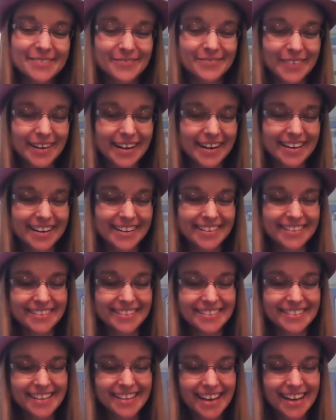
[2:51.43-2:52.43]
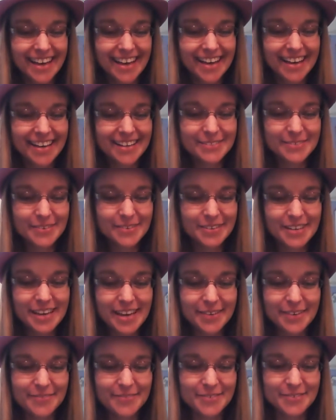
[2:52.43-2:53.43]
Wild. That's what you
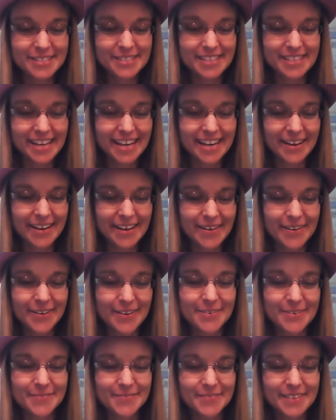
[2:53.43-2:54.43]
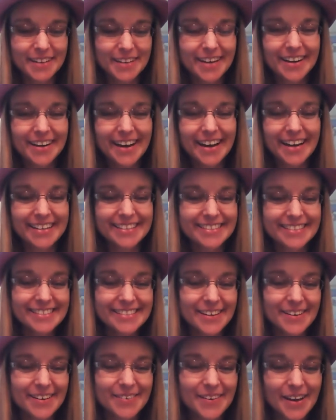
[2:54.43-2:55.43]
get for staying at home. All right,
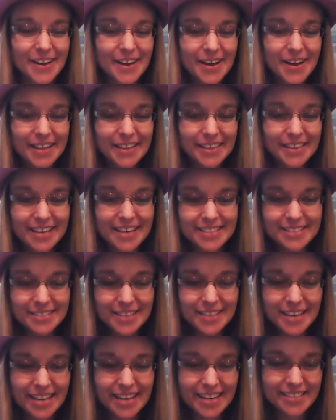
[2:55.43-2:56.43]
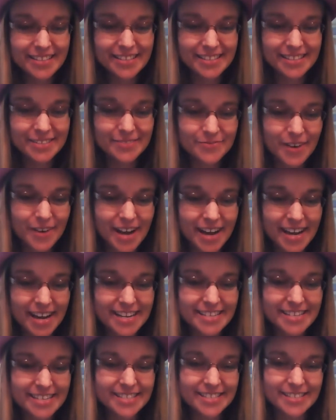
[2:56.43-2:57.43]
so let's get right
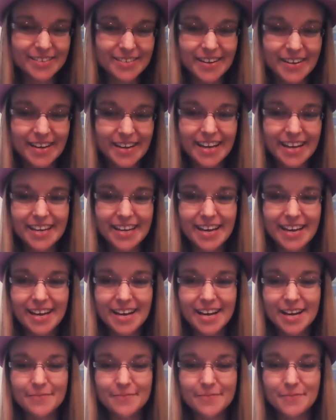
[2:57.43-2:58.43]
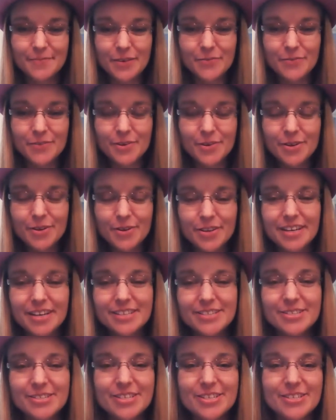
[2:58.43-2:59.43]
into it, and we'll
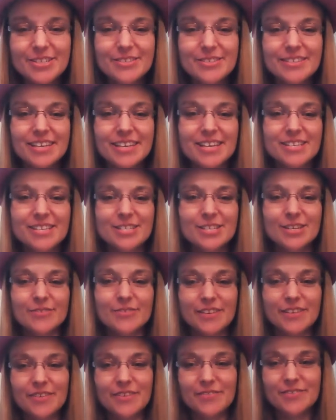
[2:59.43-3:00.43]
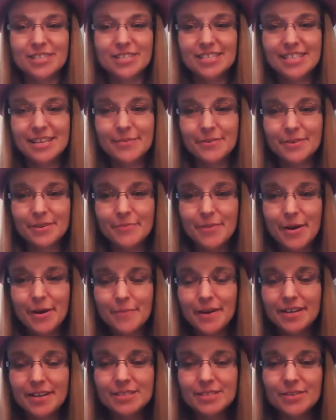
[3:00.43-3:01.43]
introduce Keisha whenever she's able to
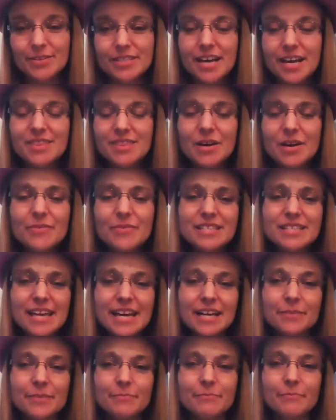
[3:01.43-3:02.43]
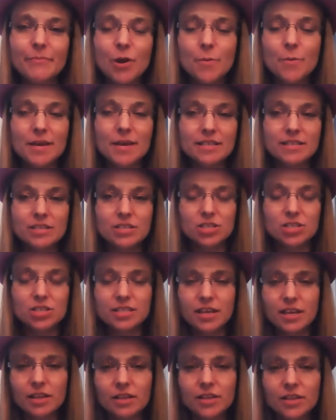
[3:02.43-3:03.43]
pop onto us. I thought we'd take a moment to
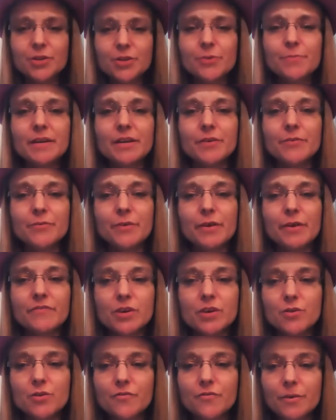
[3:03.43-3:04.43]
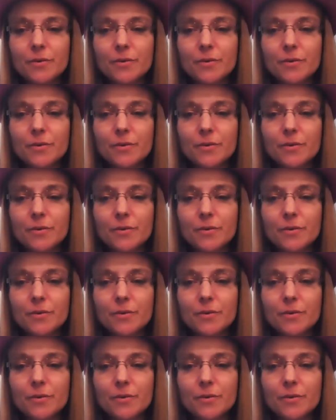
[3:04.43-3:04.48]
just a little bit of review